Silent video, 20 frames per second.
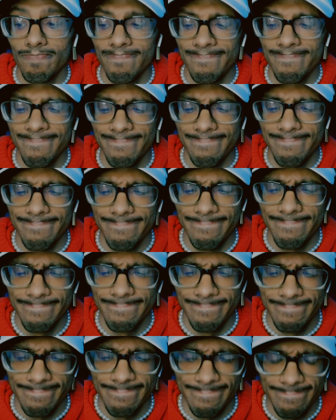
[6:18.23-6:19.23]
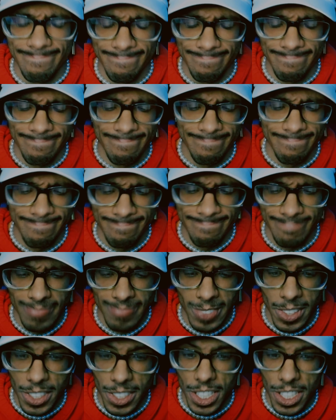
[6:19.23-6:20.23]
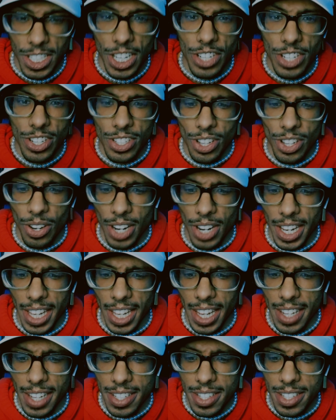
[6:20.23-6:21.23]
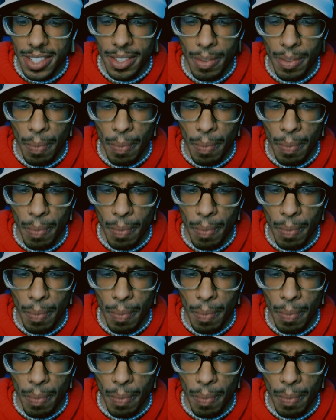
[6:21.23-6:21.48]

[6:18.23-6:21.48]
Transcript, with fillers: Hmm. To teach his own, I guess.